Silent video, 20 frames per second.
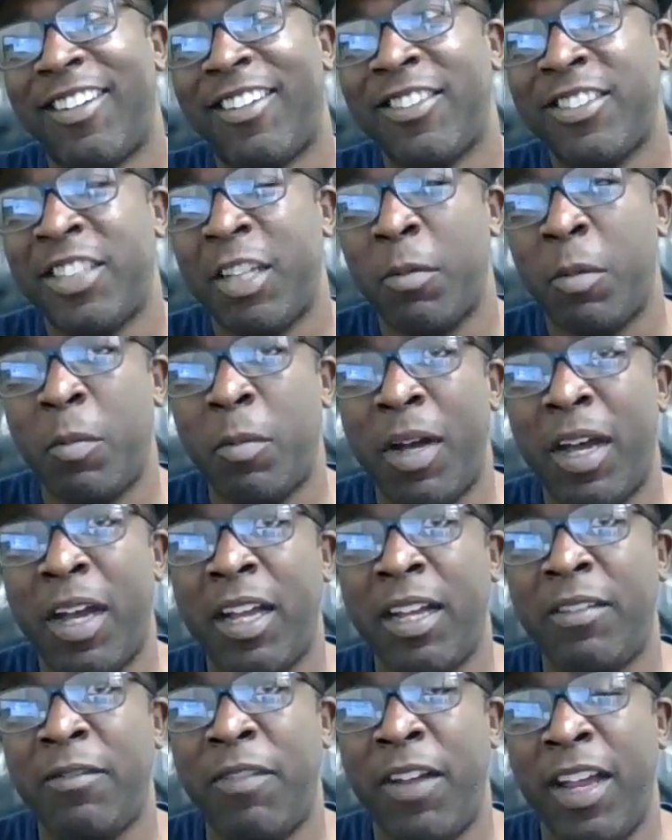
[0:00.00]
on some of
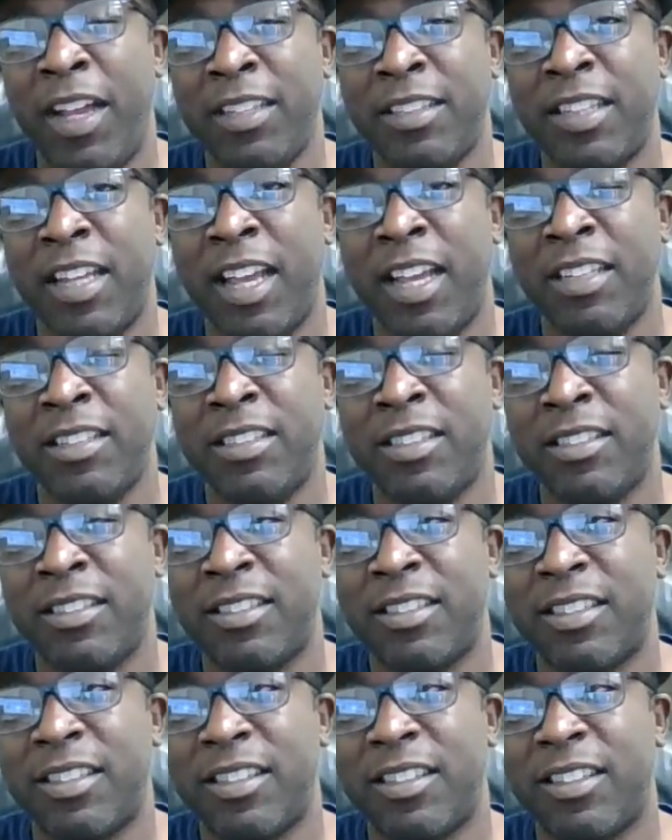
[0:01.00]
my advanced
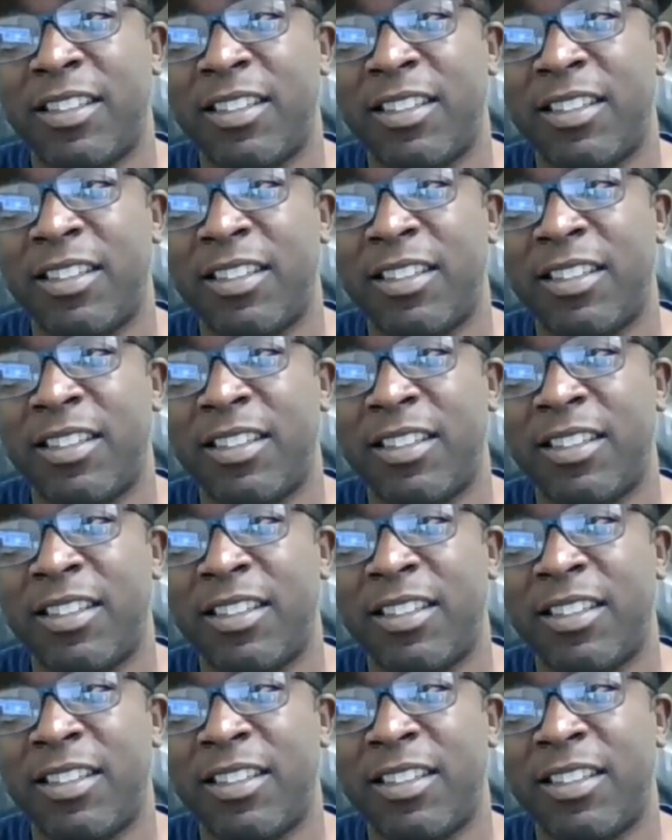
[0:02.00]
cases.